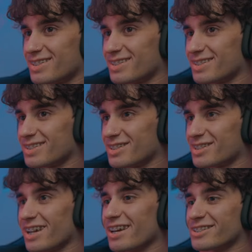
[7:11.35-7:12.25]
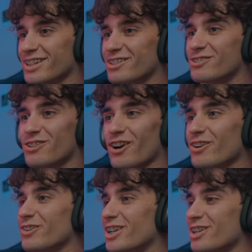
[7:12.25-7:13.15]
That's destiny. You're not going
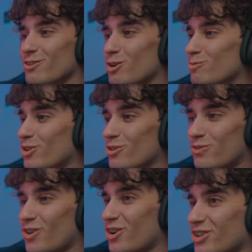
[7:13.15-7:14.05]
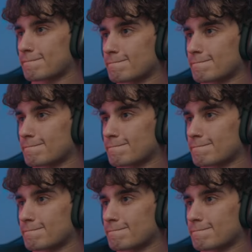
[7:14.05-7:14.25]
anywhere, motherfucker.